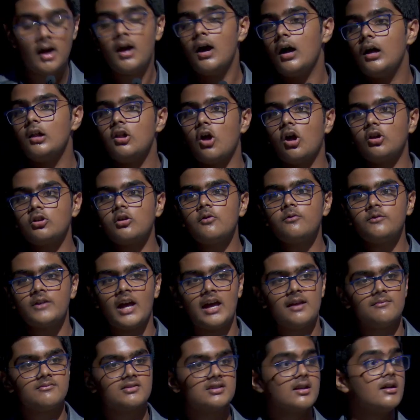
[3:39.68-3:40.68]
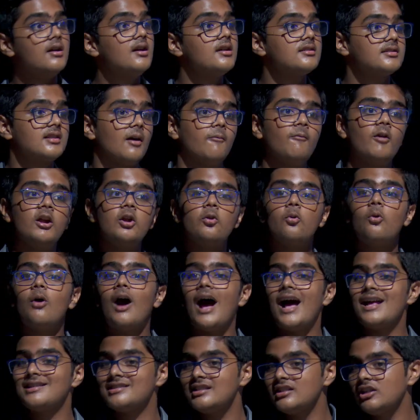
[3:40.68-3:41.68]
A lot of times, someone who
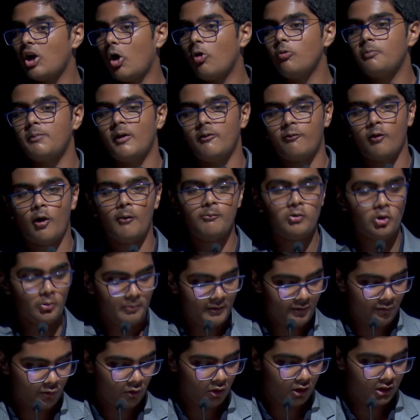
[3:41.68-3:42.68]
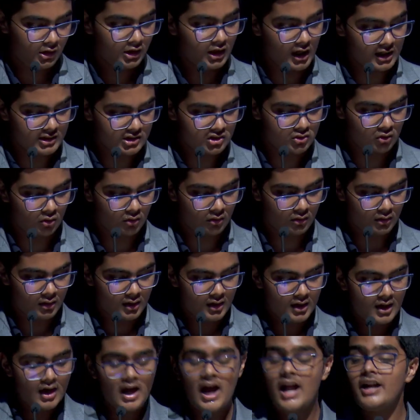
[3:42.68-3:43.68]
hasn't outperformed you before does so,
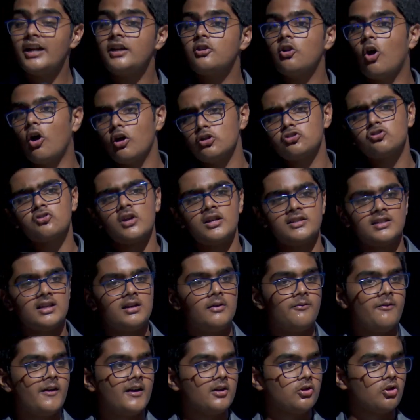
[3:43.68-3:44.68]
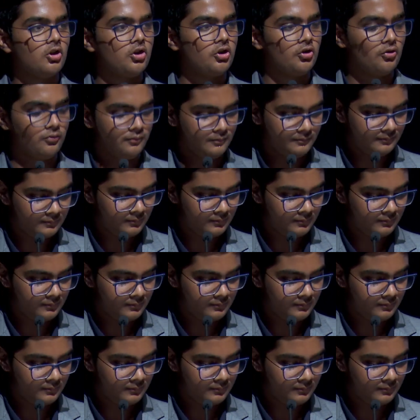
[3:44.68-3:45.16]
and it also has an effect on you.